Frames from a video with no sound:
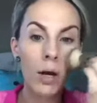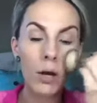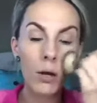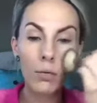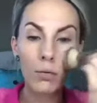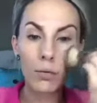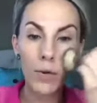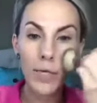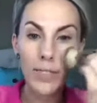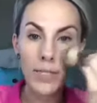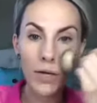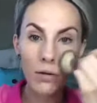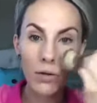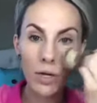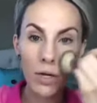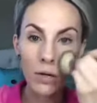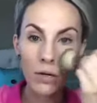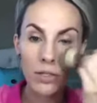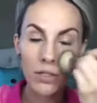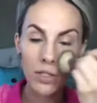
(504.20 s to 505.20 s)
right down
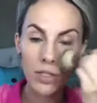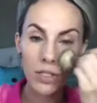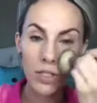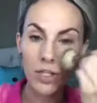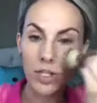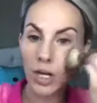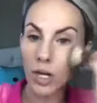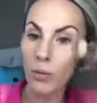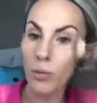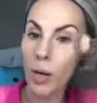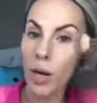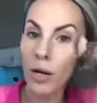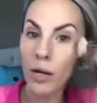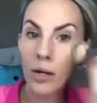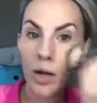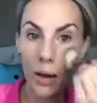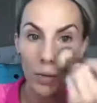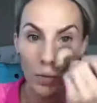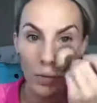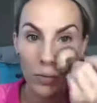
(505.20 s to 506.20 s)
here is this share button.
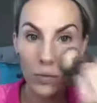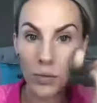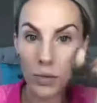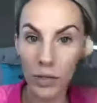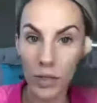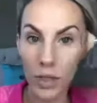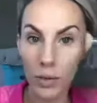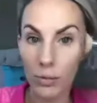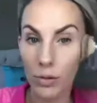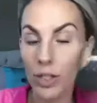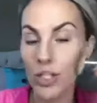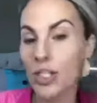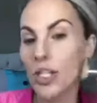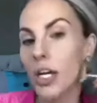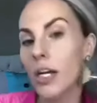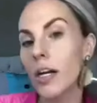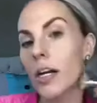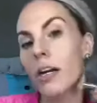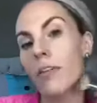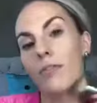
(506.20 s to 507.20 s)
I would really
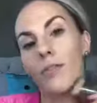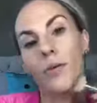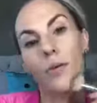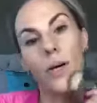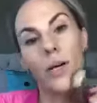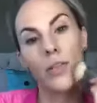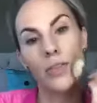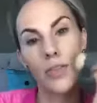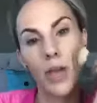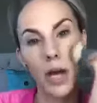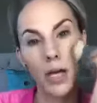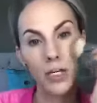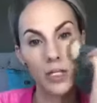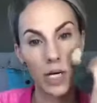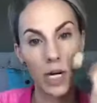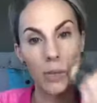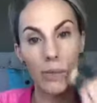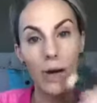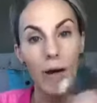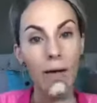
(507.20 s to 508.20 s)
appreciate it if you hit that
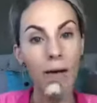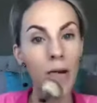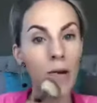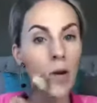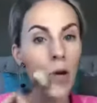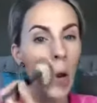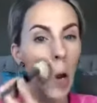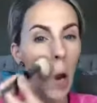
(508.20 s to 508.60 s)
share button